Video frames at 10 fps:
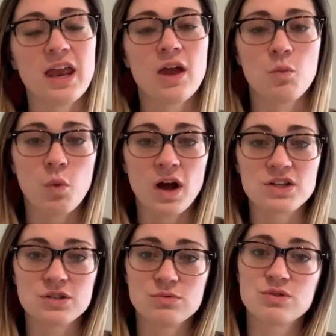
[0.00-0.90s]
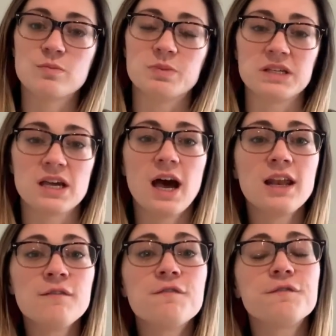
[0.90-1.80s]
and I want you to be an
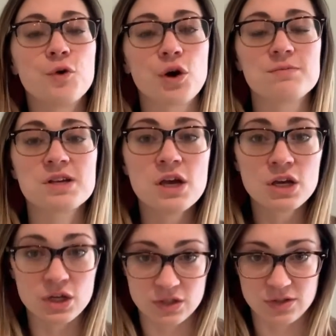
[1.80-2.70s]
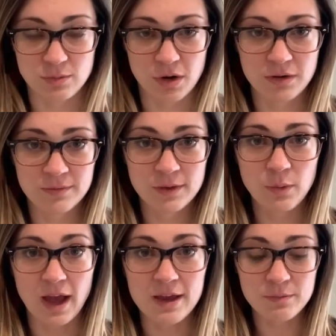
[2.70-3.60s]
informed consumer, okay?